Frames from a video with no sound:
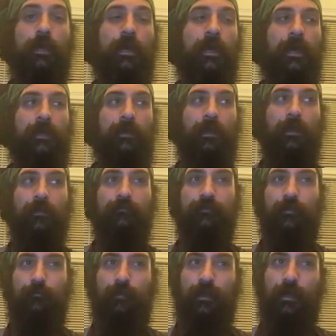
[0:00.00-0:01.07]
And that gives
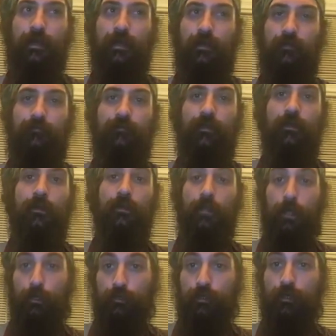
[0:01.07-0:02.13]
some of that kind of
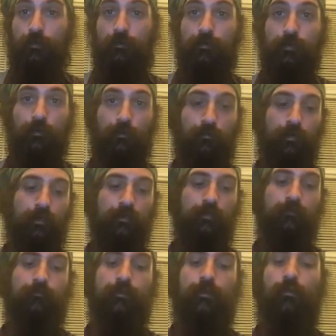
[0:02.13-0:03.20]
low-dose
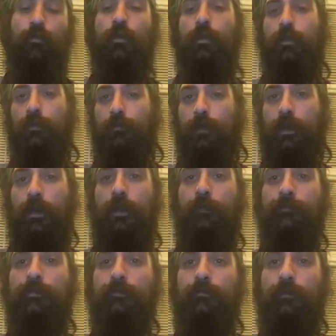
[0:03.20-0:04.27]
herbalism to work your way
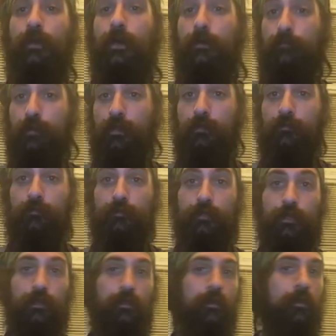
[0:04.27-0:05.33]
up to not being
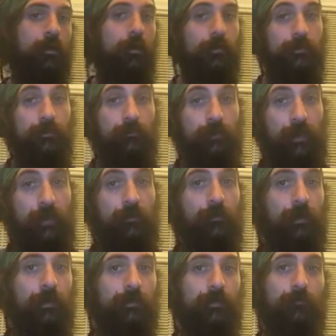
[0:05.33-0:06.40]
allergic. Also,
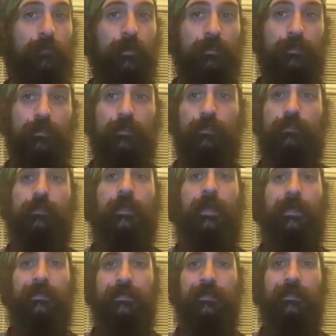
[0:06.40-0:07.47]
nettle, as I mentioned, is an
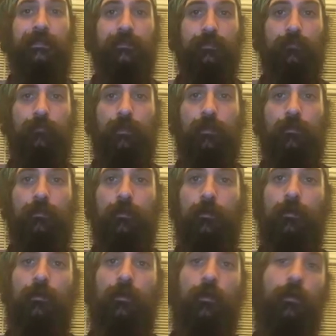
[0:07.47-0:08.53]
antihistamine
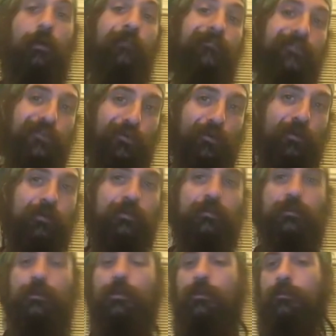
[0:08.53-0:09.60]
of sorts.
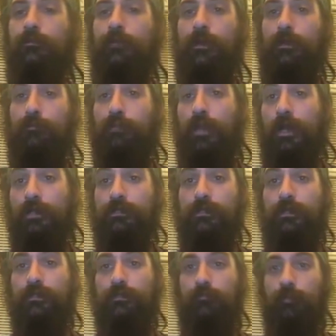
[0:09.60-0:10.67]
Right, it blocks
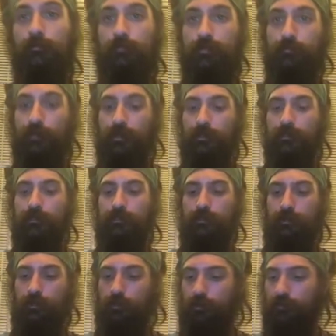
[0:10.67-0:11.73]
the histamine response,
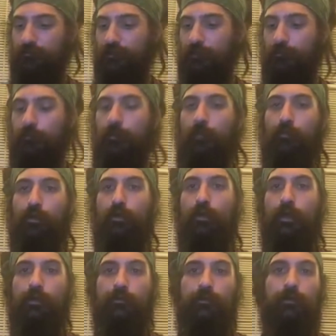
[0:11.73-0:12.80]
if I remember
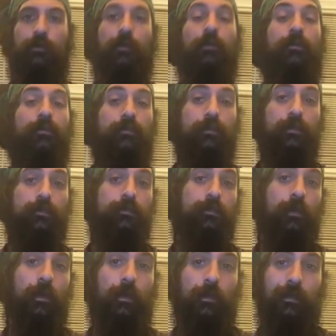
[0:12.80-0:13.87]
correctly, just
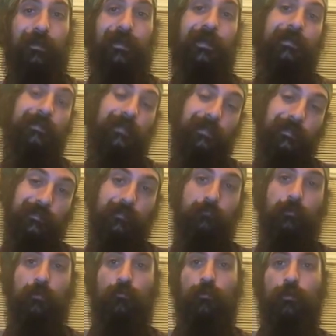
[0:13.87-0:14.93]
like an
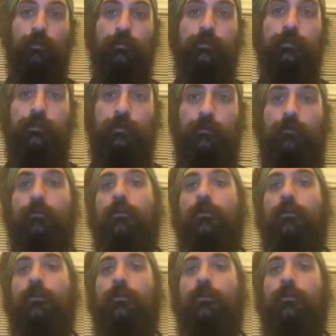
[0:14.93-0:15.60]
antihistamine would. So